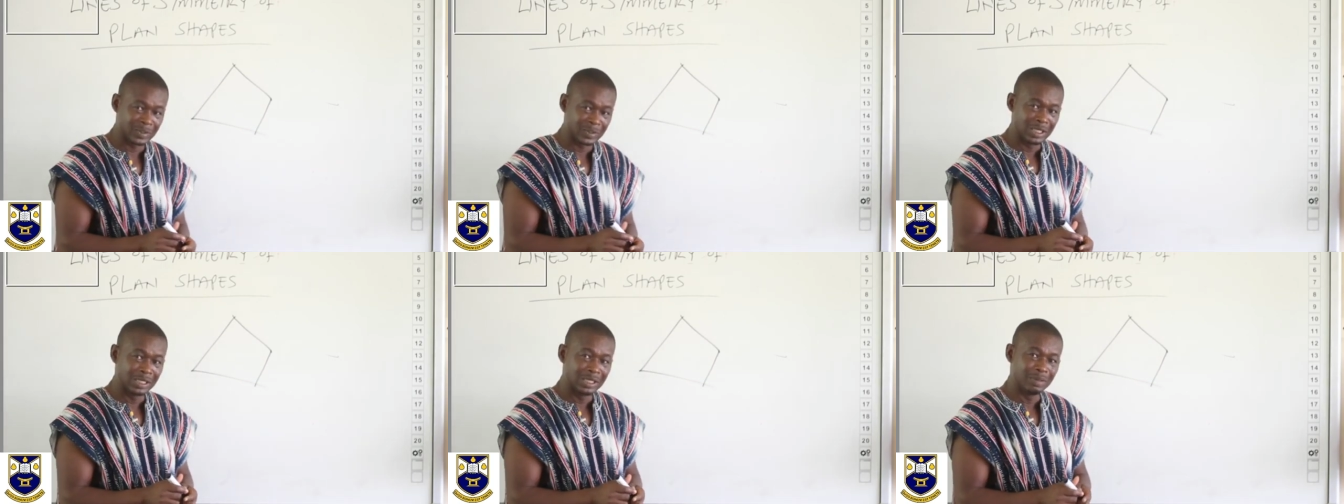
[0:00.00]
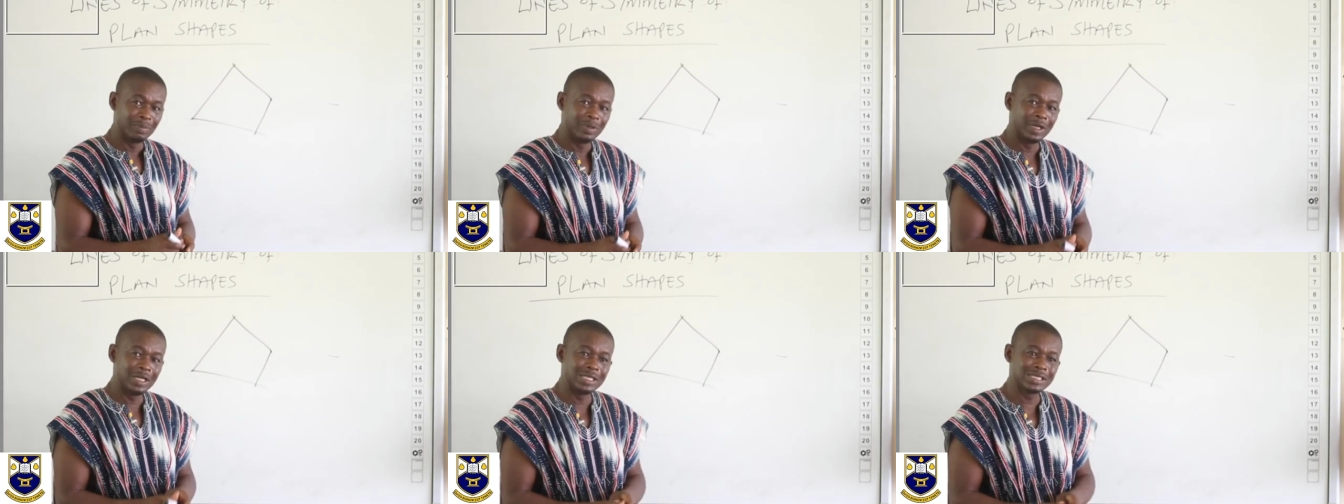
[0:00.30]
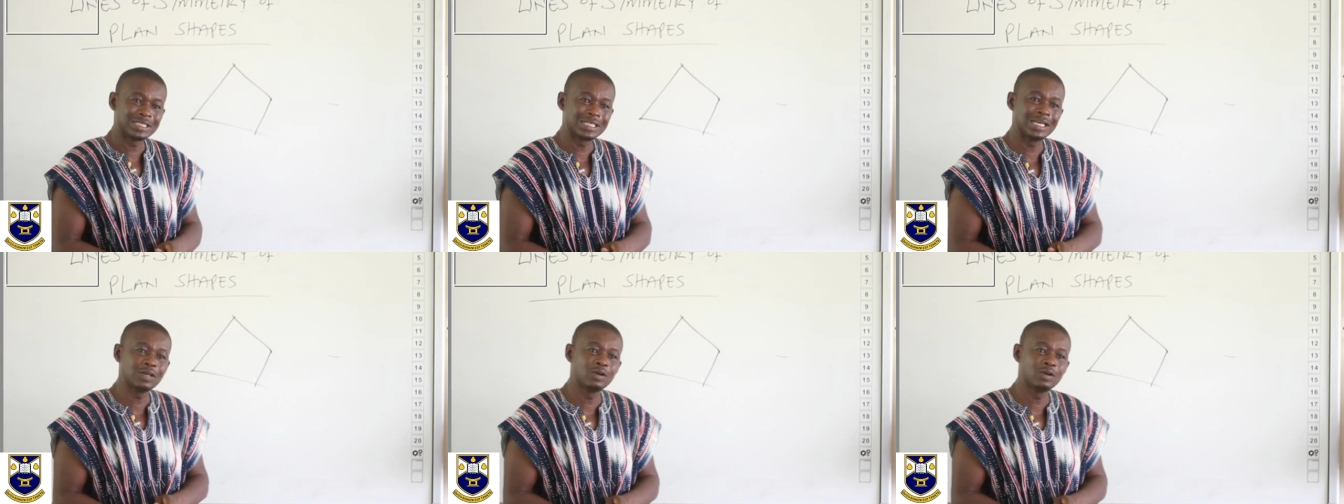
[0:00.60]
Please
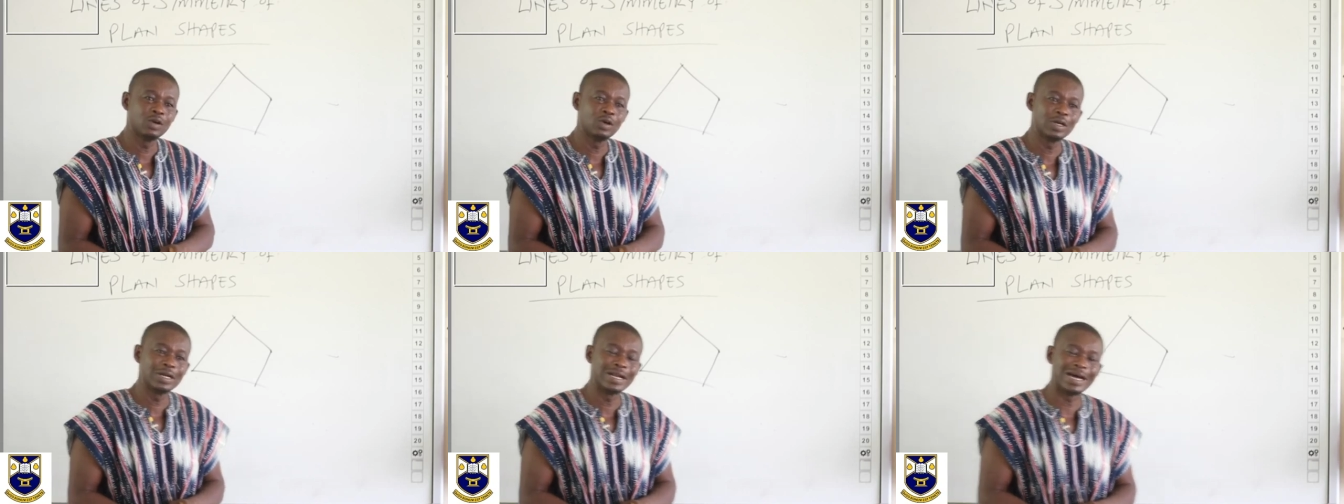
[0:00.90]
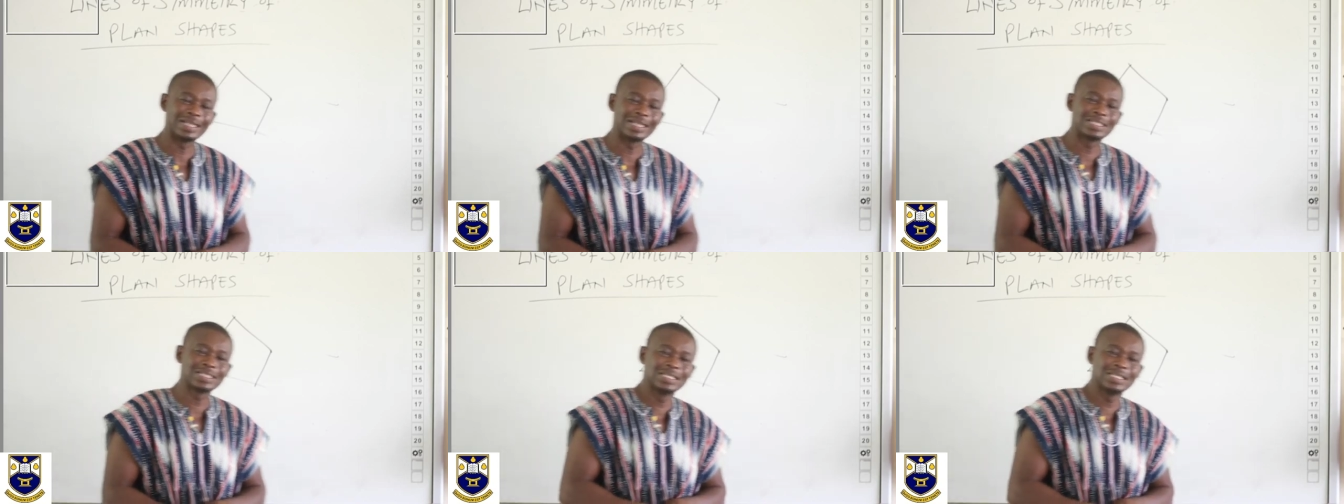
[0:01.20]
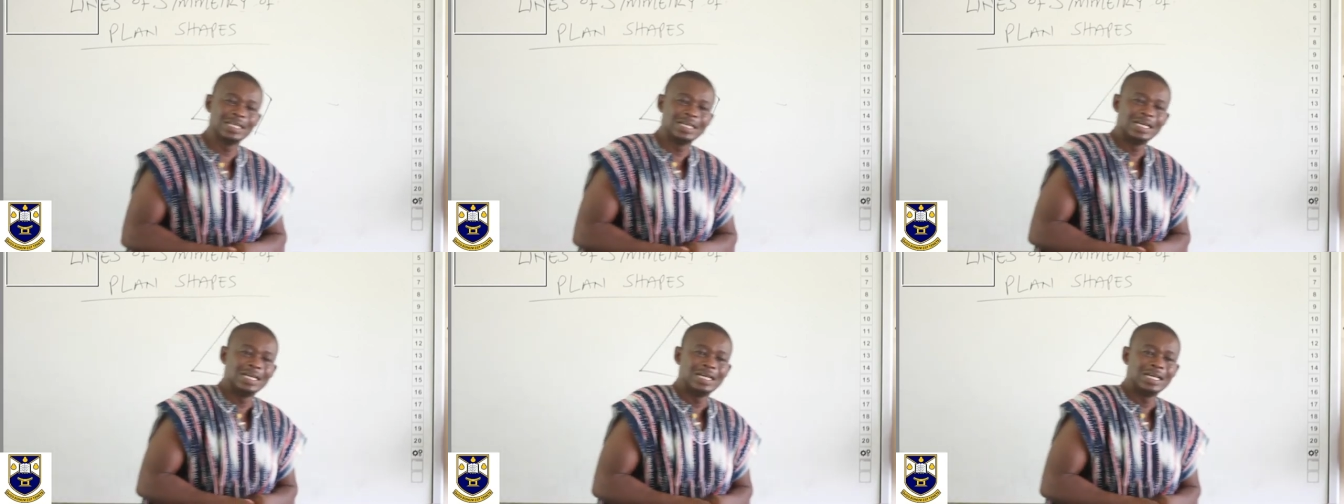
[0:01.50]
take note that
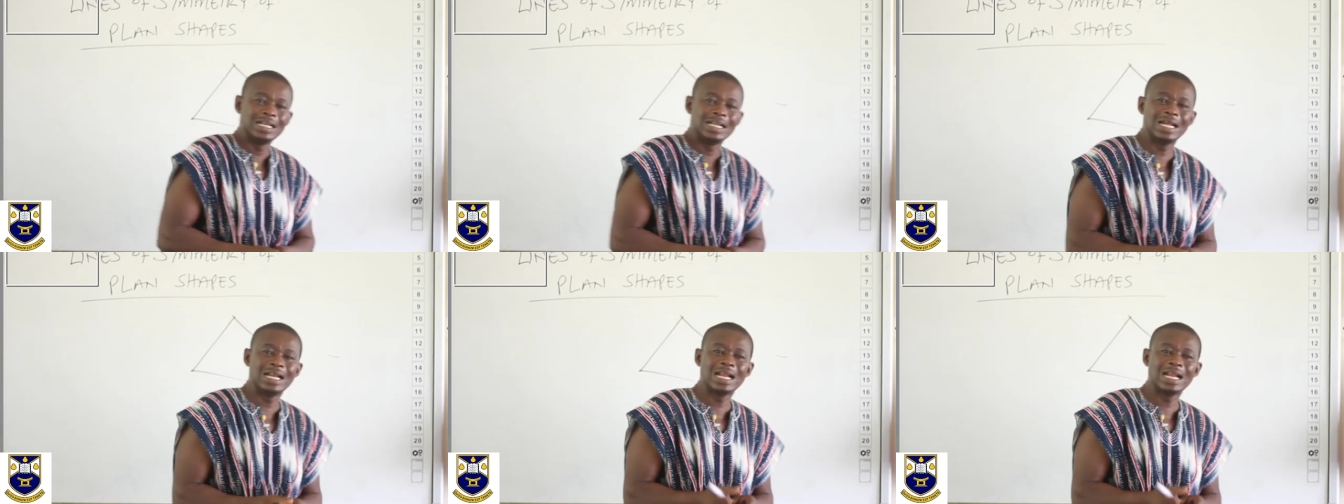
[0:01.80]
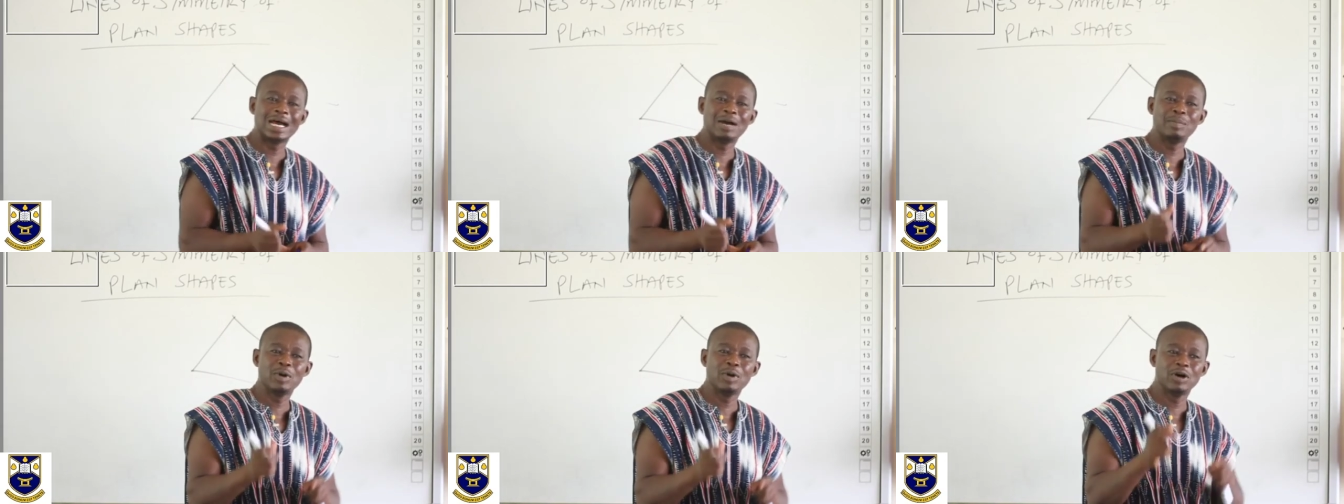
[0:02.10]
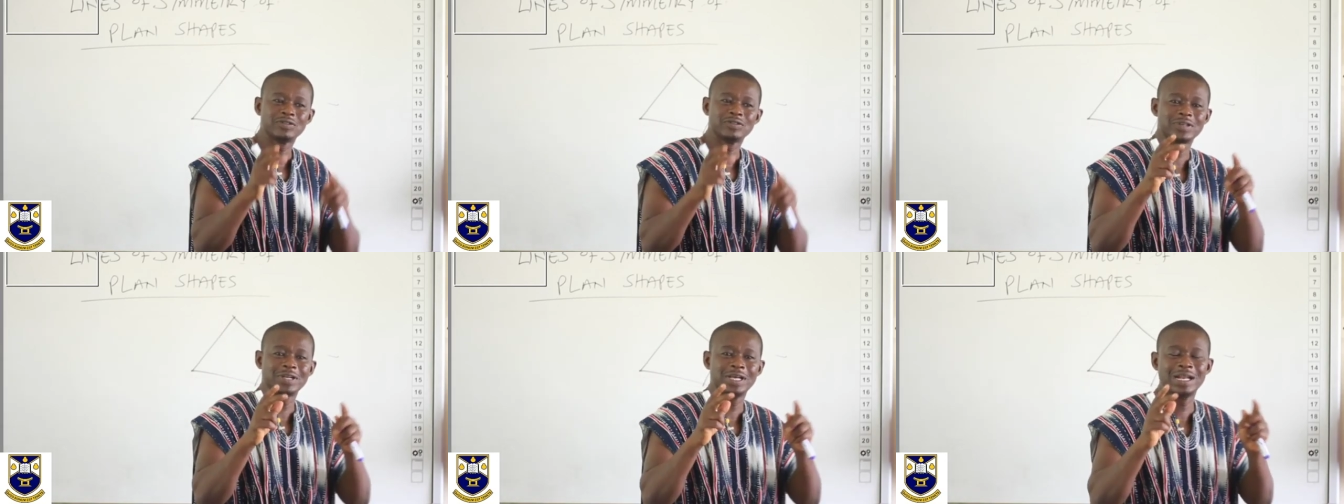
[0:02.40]
the number of
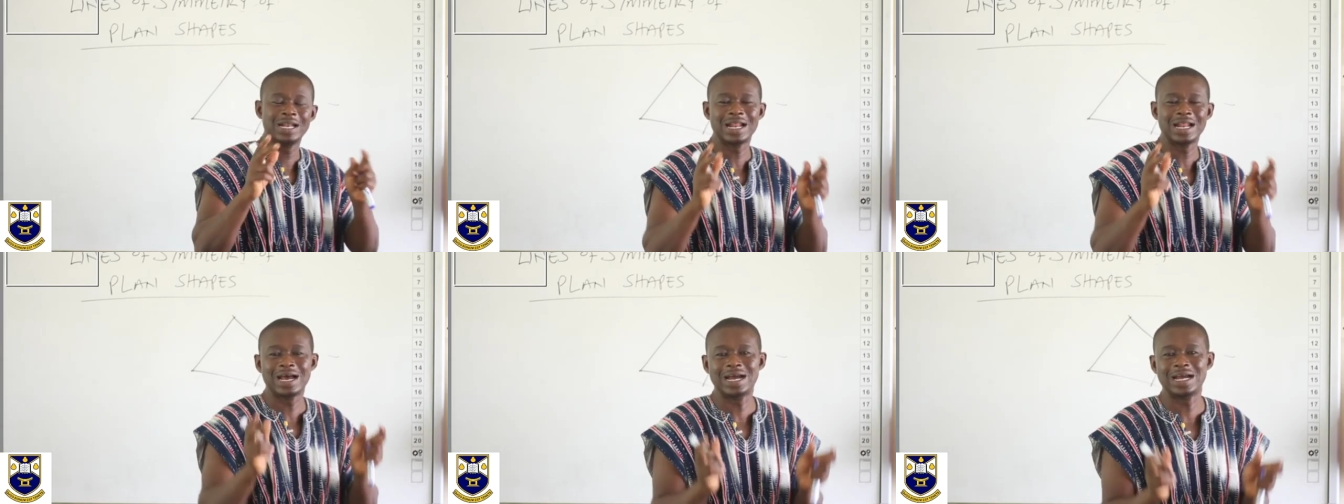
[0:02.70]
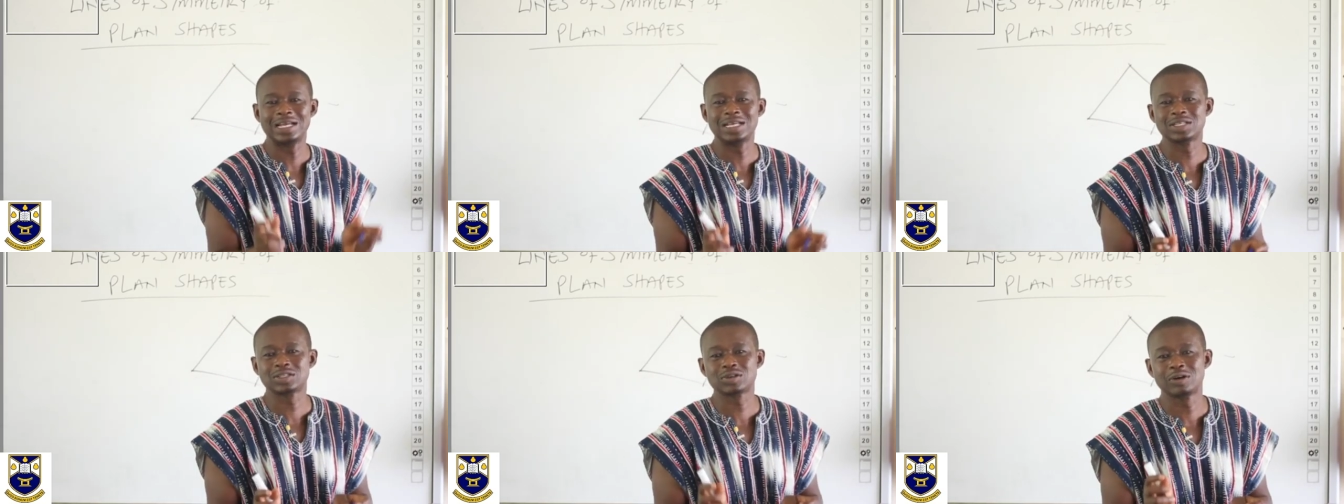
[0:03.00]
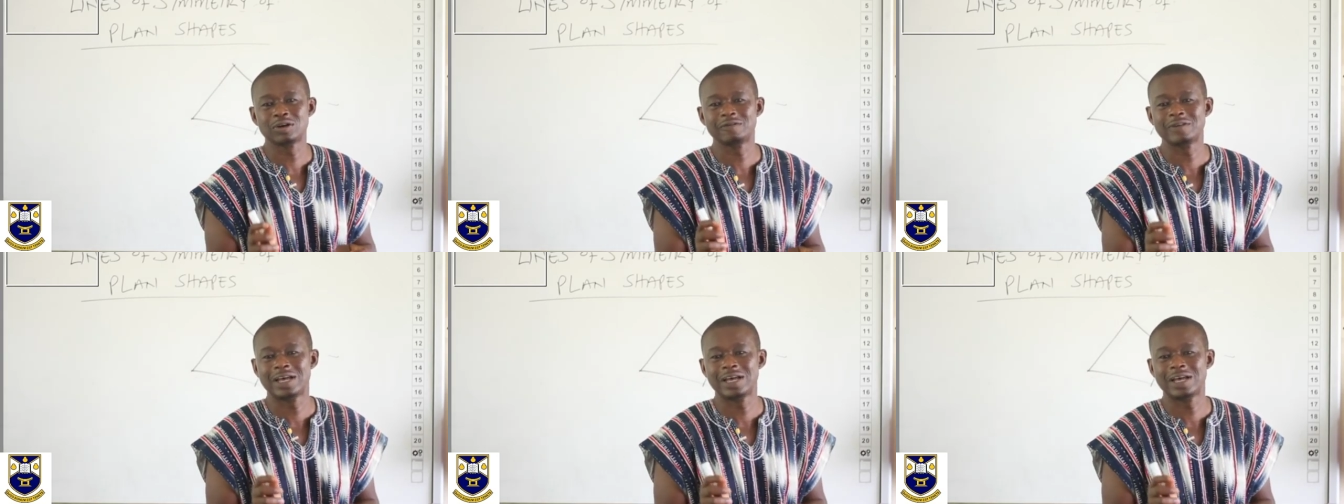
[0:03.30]
straight lines of